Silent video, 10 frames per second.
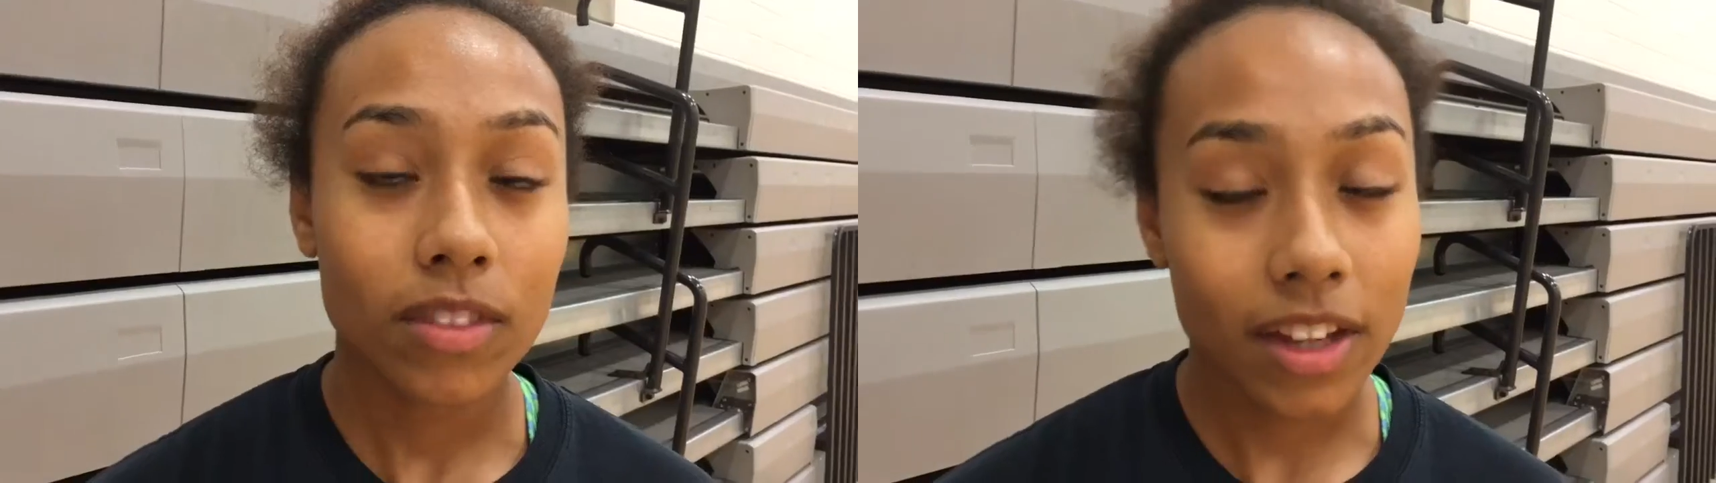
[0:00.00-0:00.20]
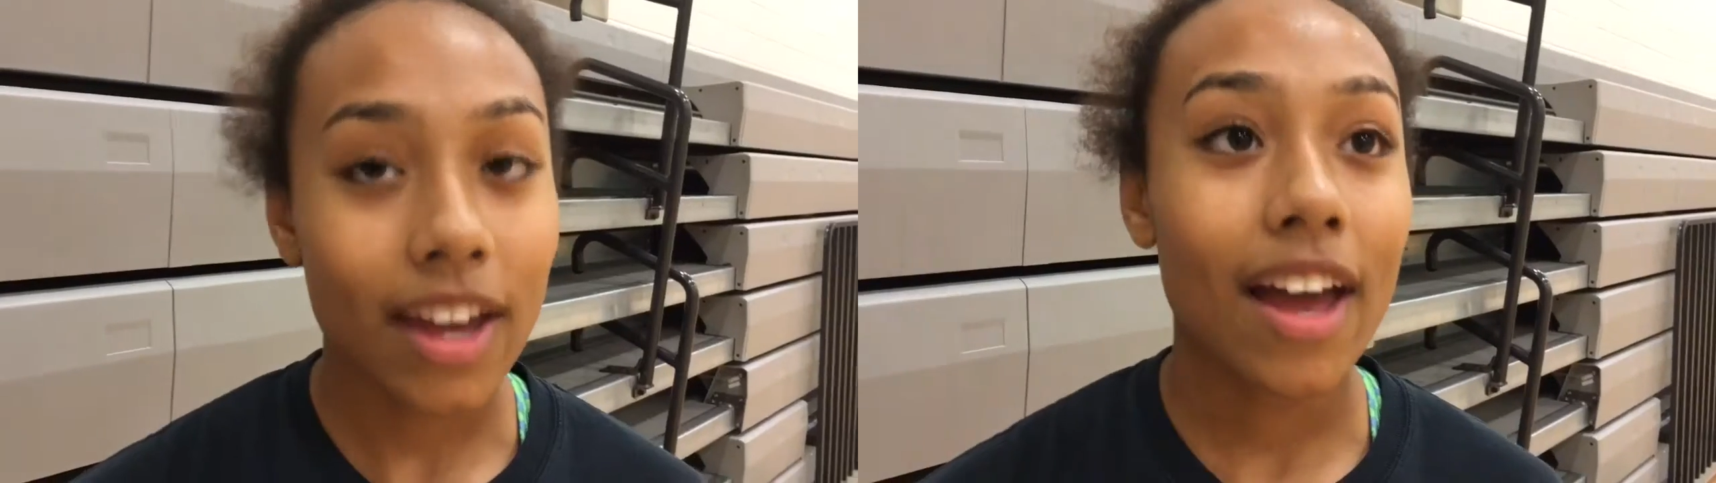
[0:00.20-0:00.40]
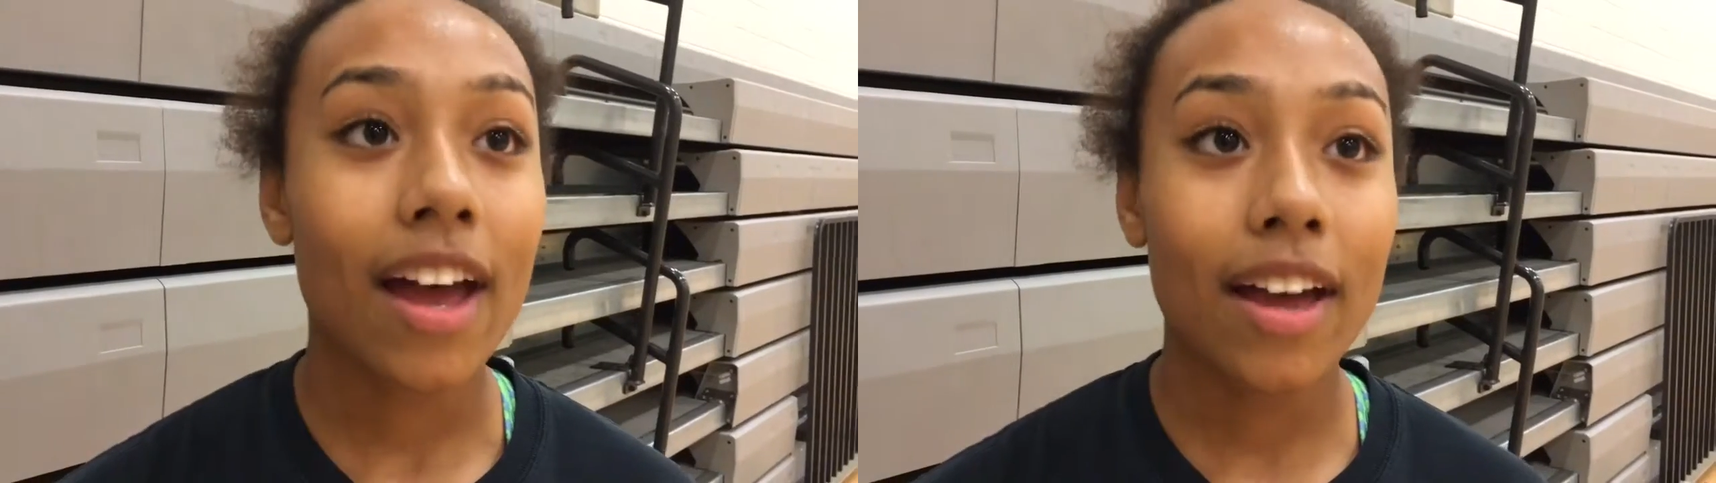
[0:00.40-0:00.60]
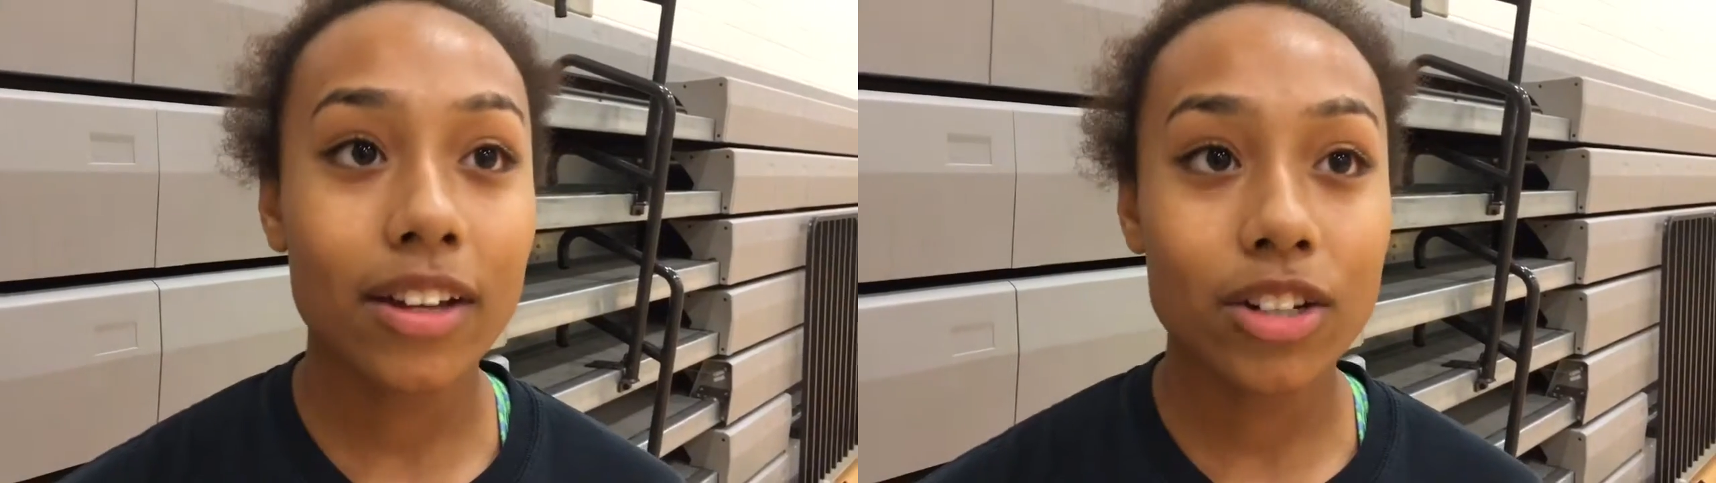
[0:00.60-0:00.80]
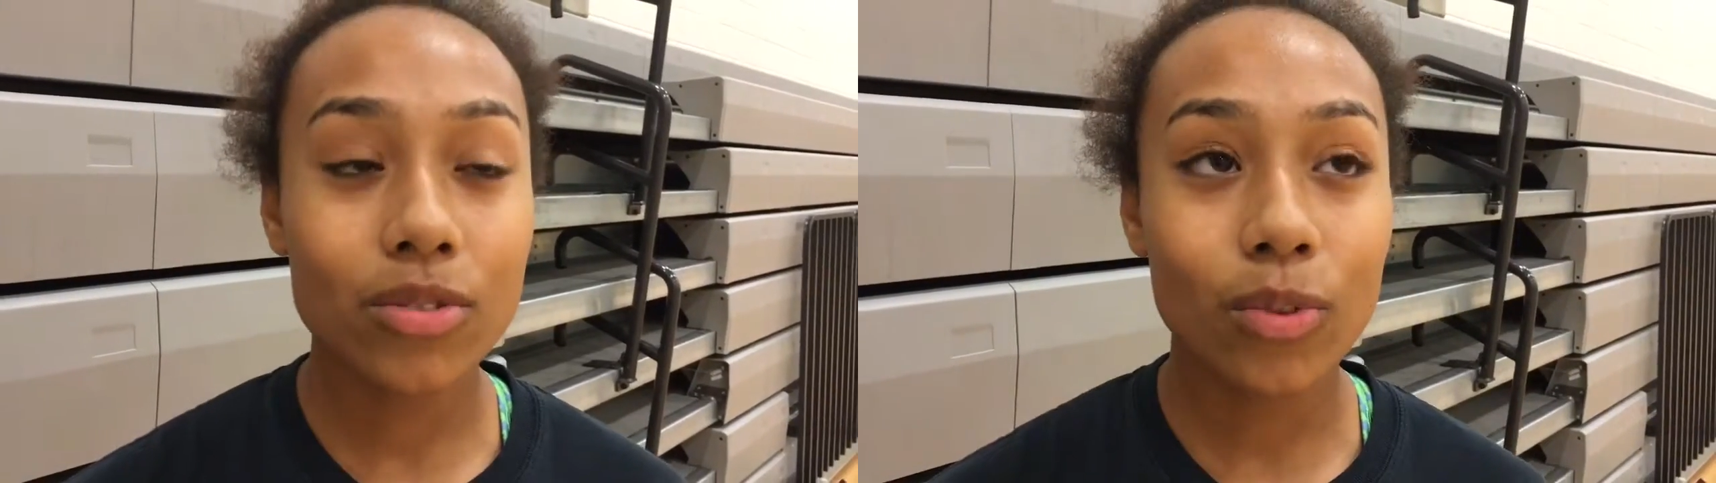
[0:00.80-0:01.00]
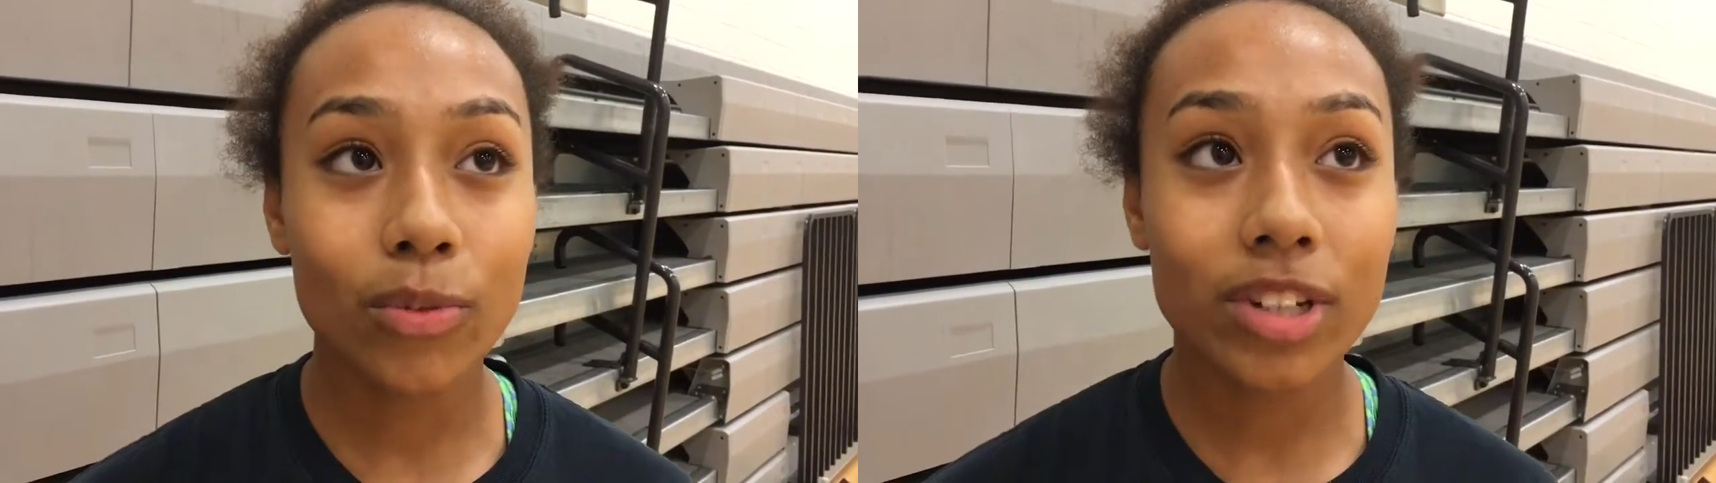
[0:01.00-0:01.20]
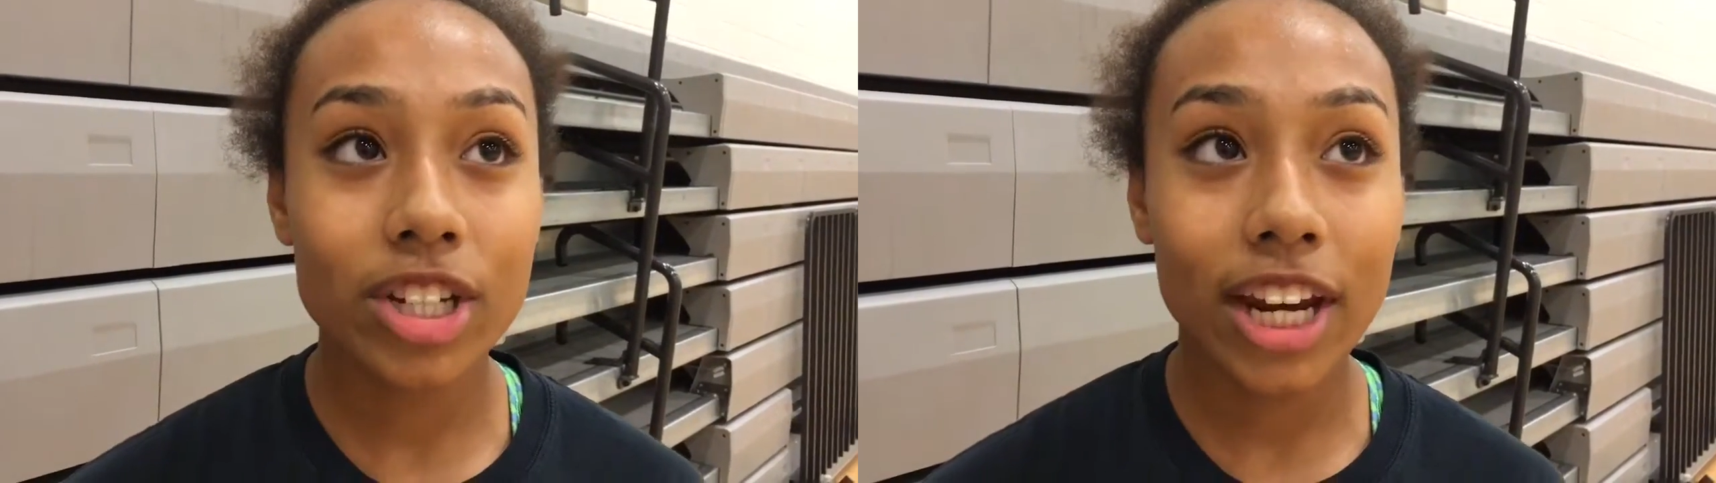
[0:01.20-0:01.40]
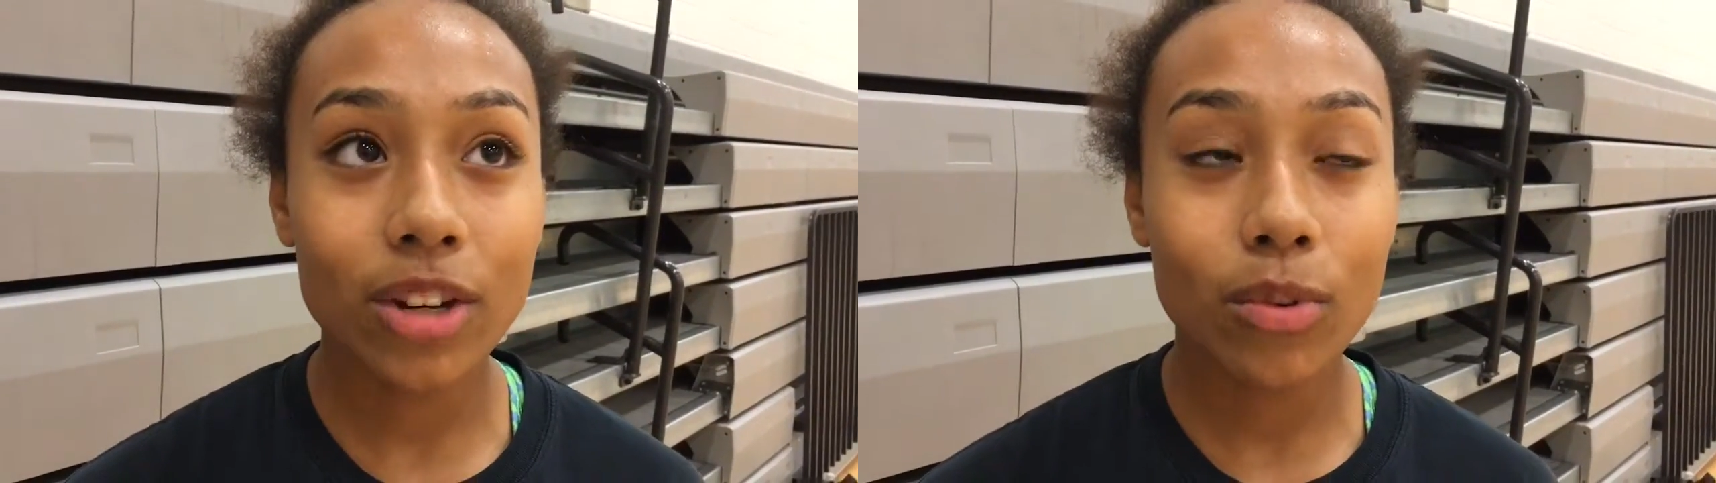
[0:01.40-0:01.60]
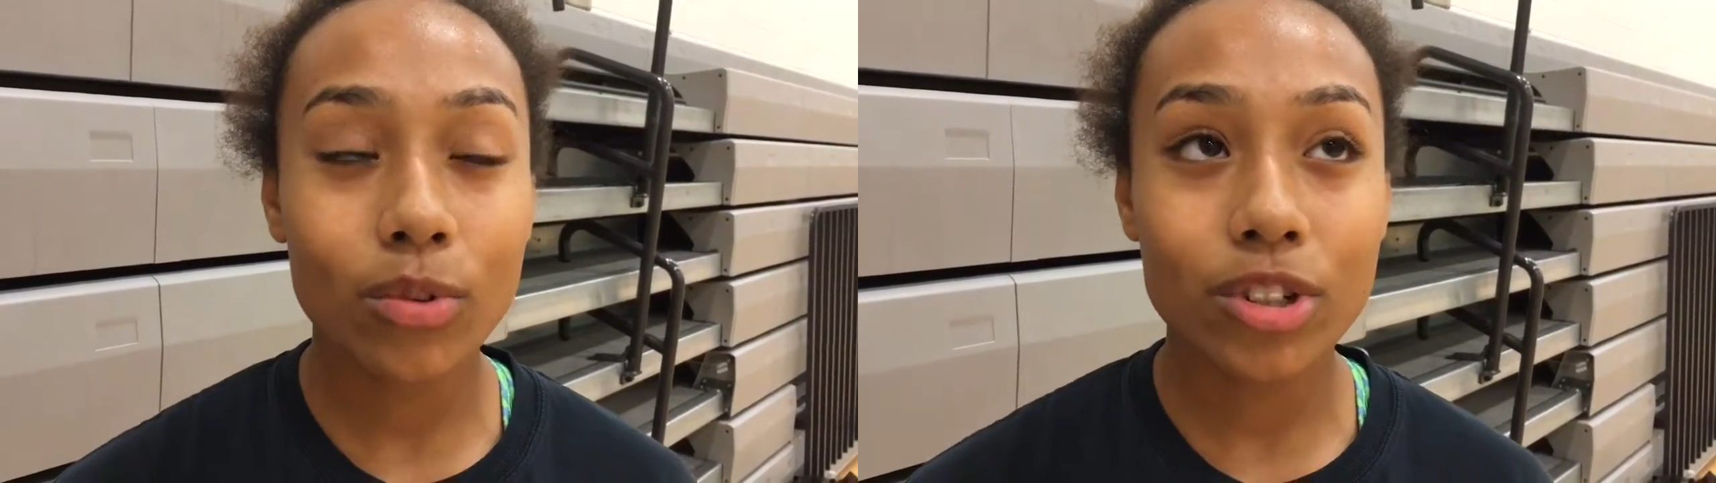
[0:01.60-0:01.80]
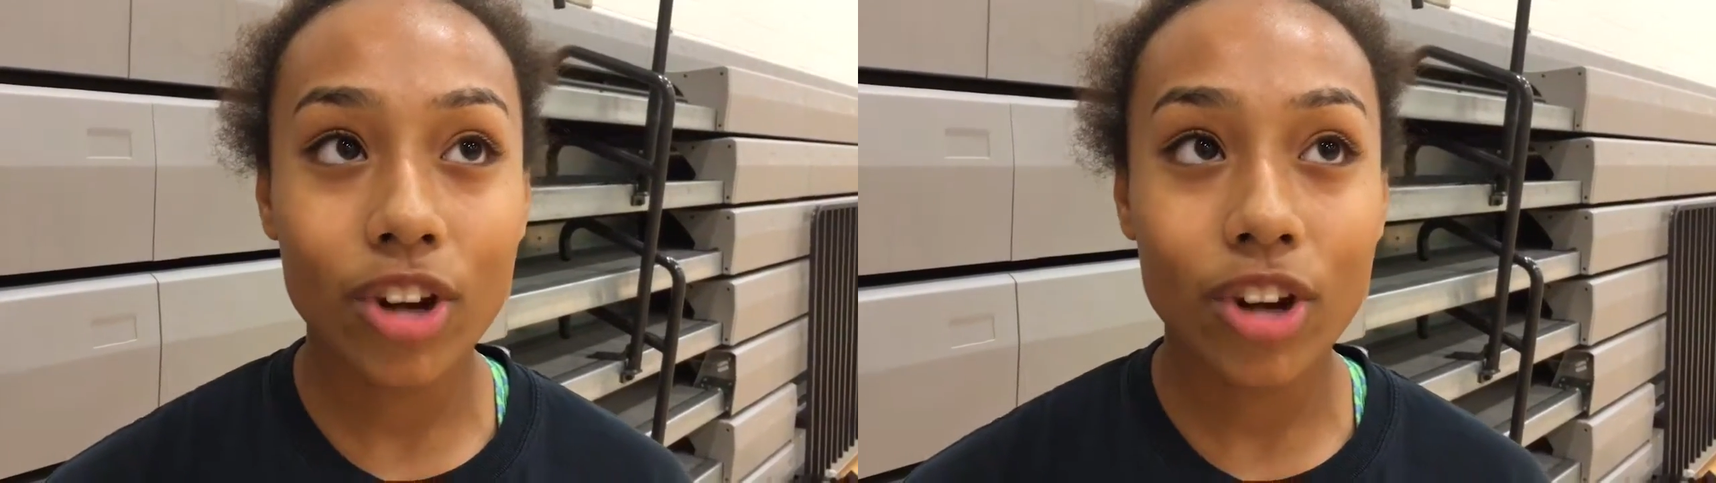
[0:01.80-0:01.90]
Yeah, when we change when we're